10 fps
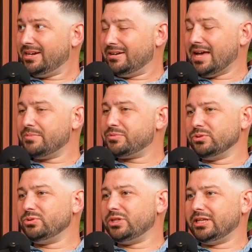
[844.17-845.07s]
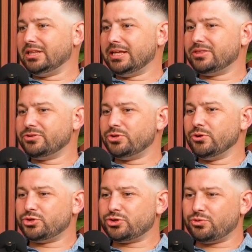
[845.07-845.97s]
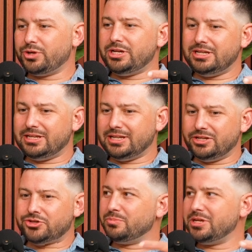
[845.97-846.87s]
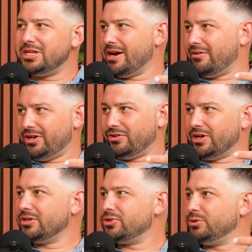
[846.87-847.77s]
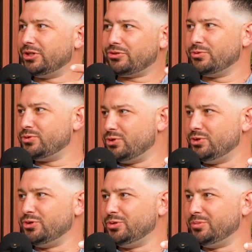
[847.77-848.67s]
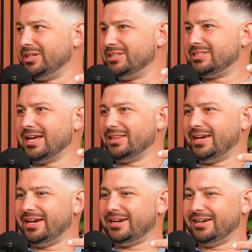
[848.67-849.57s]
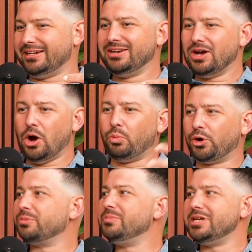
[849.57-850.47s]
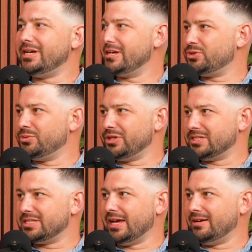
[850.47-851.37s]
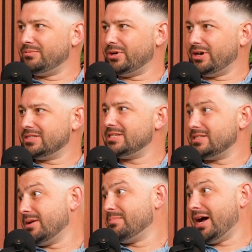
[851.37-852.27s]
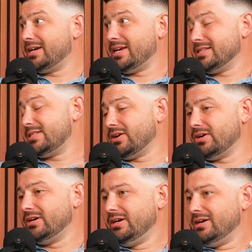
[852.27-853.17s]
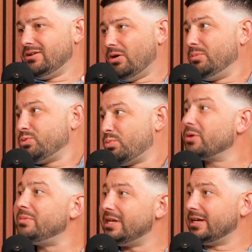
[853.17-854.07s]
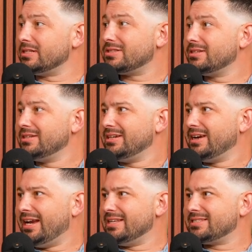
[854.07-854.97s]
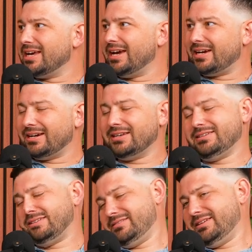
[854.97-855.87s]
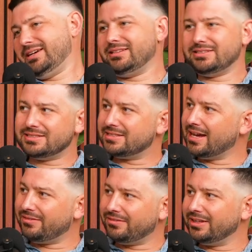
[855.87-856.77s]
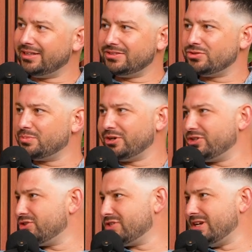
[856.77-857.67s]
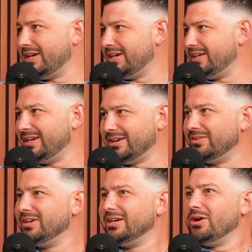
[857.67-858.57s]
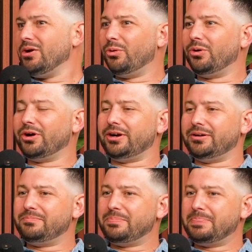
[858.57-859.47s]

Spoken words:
Yeah, absolutely. And like, there's no screen intermediary. You're not doing it through Zoom, and it's not like a work meeting to an extent, where I see some podcasts that are almost work meetings. And it's like, all right, this is not really super interesting, or